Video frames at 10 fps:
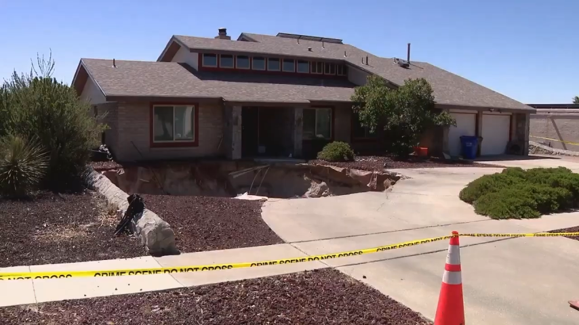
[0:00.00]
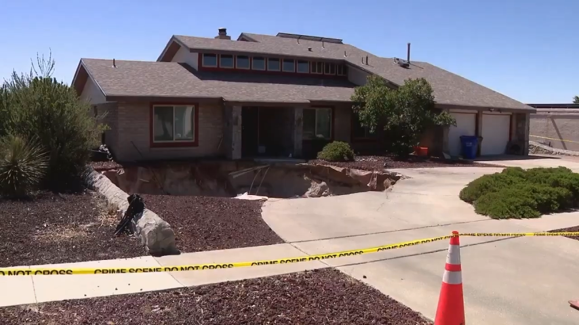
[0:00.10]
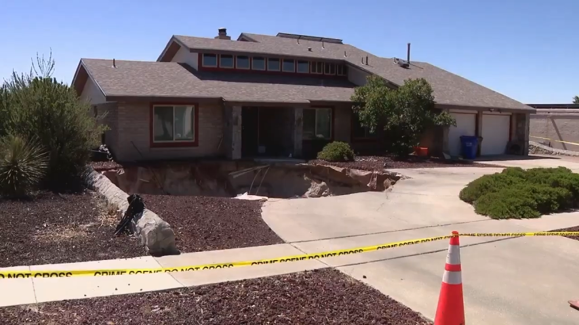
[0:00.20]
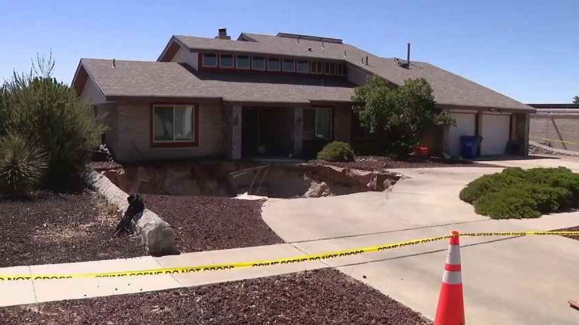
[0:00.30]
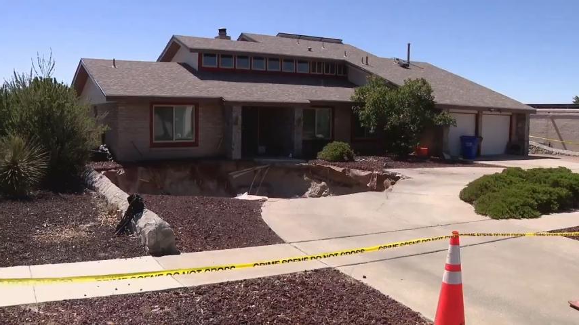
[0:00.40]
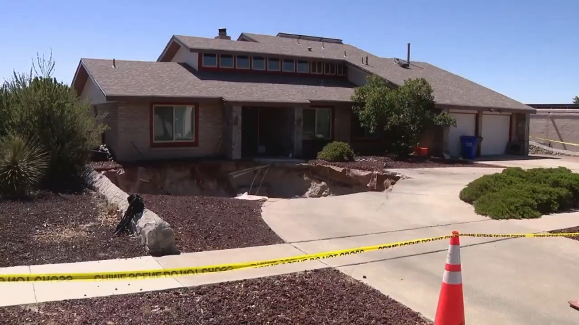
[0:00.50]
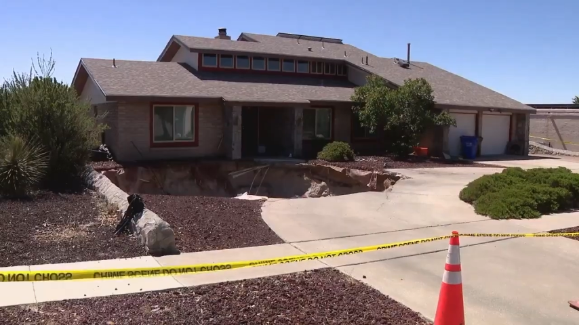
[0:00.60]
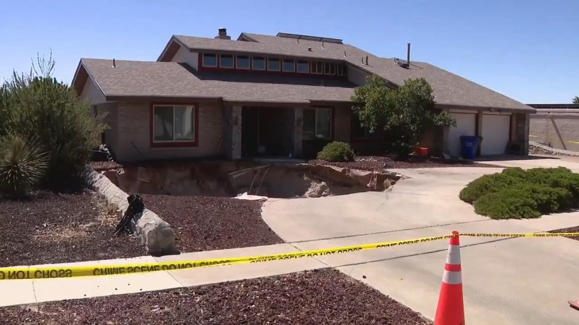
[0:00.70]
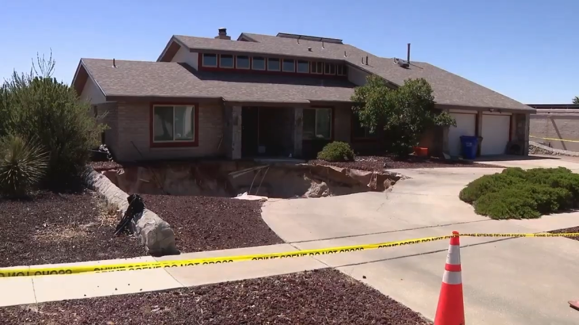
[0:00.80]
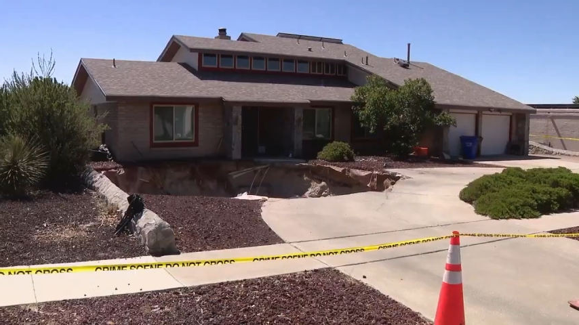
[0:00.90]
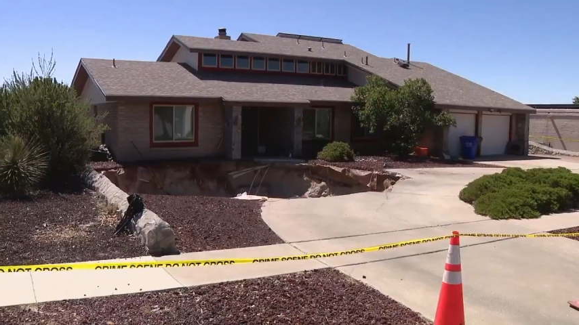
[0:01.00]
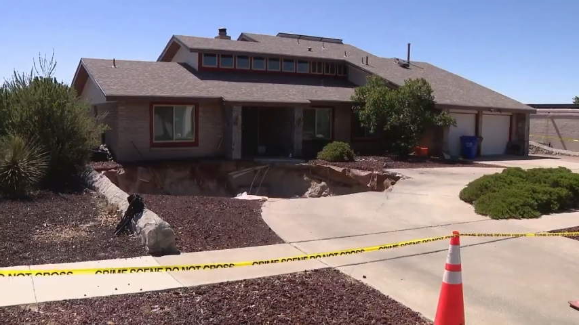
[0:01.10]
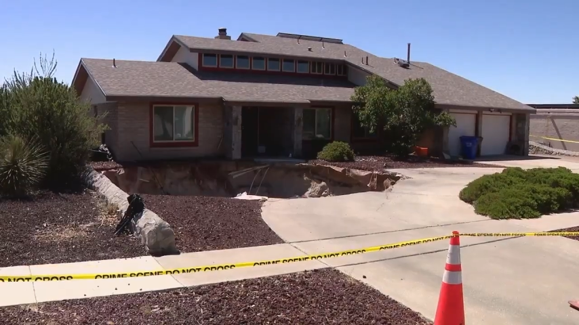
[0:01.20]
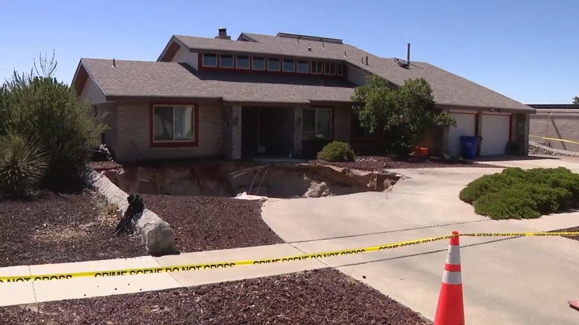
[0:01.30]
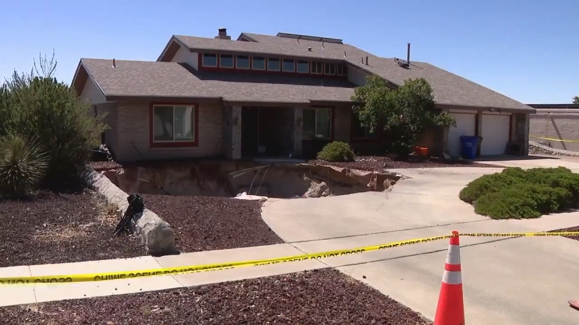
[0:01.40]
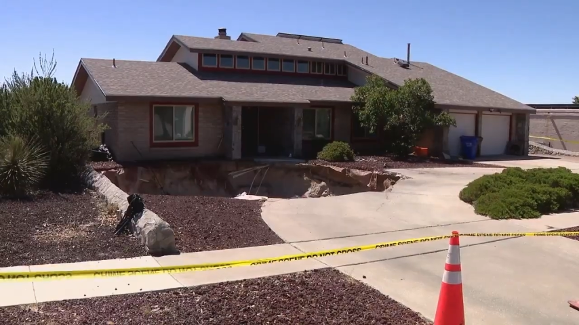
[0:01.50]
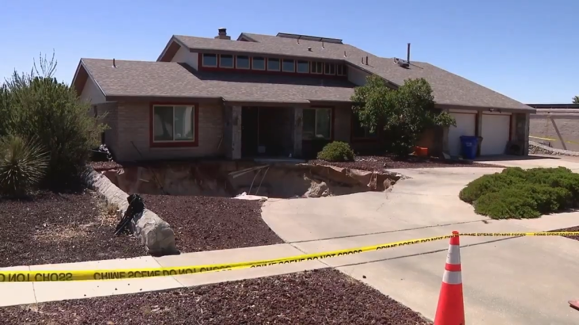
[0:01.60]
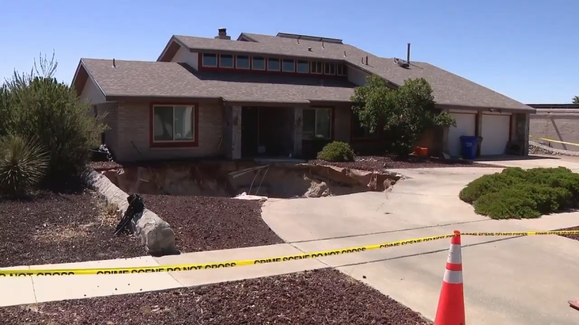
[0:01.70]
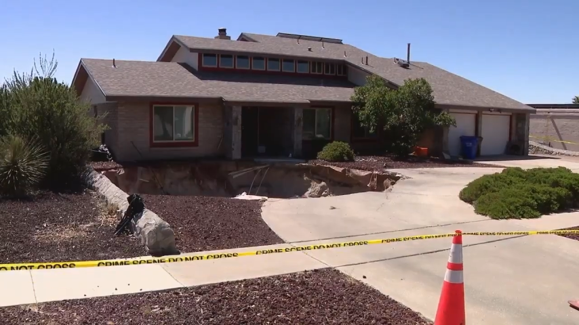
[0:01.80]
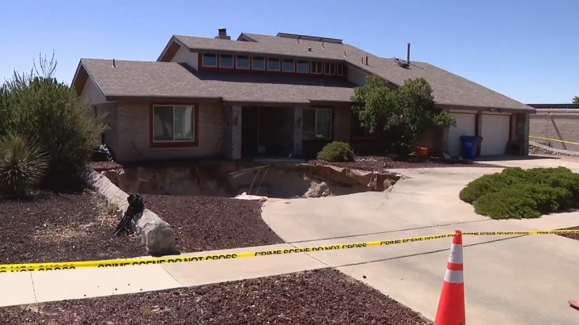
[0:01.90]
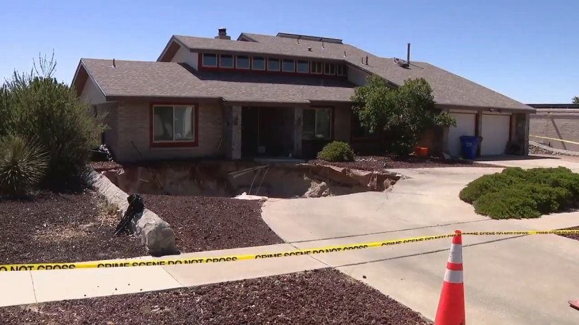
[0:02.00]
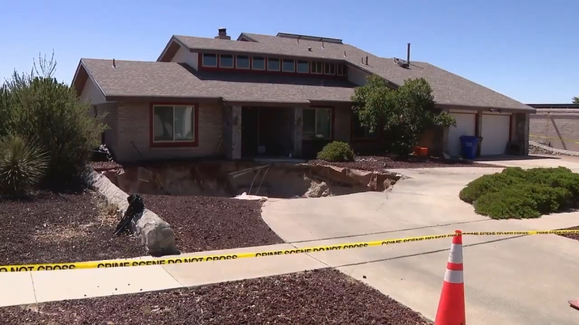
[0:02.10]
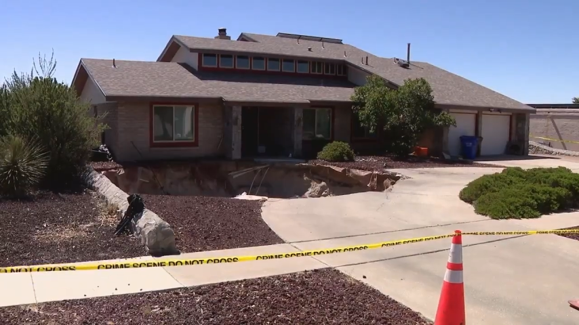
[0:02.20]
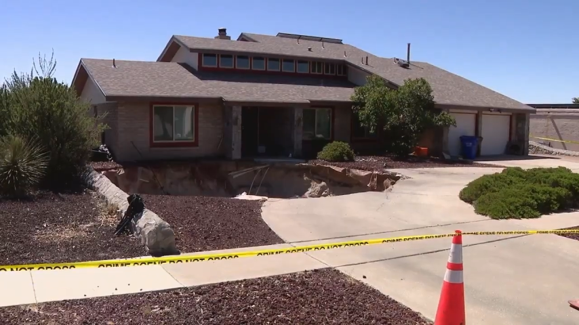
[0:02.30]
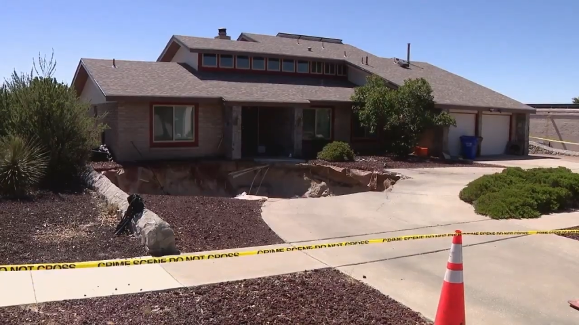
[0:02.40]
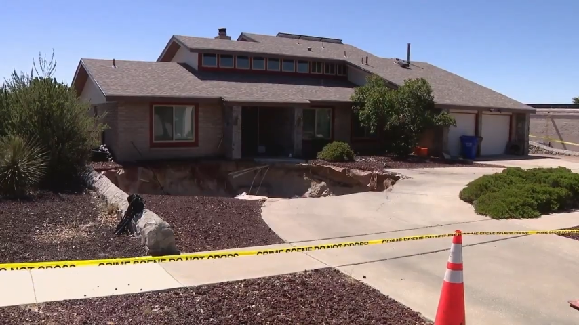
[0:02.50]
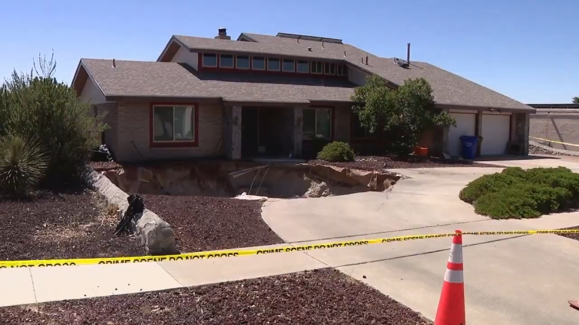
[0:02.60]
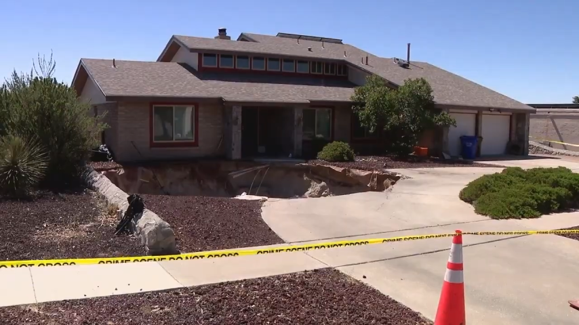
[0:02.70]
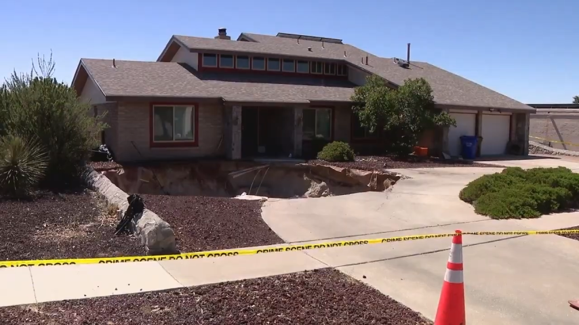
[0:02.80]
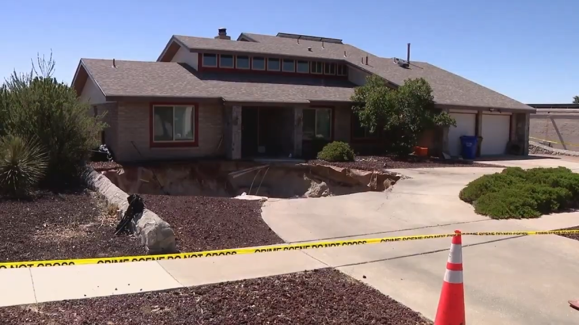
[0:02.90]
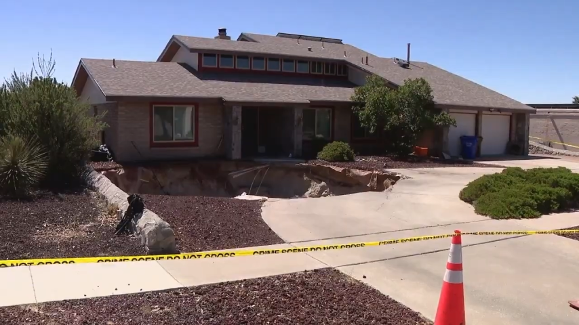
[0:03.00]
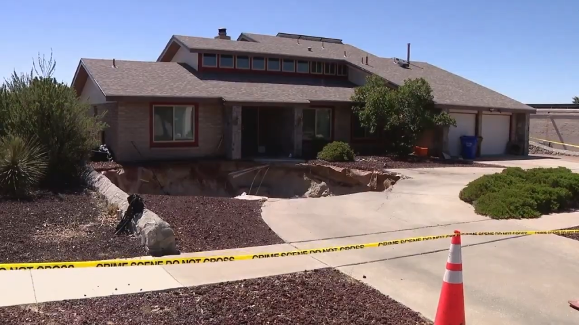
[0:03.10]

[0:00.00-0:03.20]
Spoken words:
Nobody's mouth can be seen.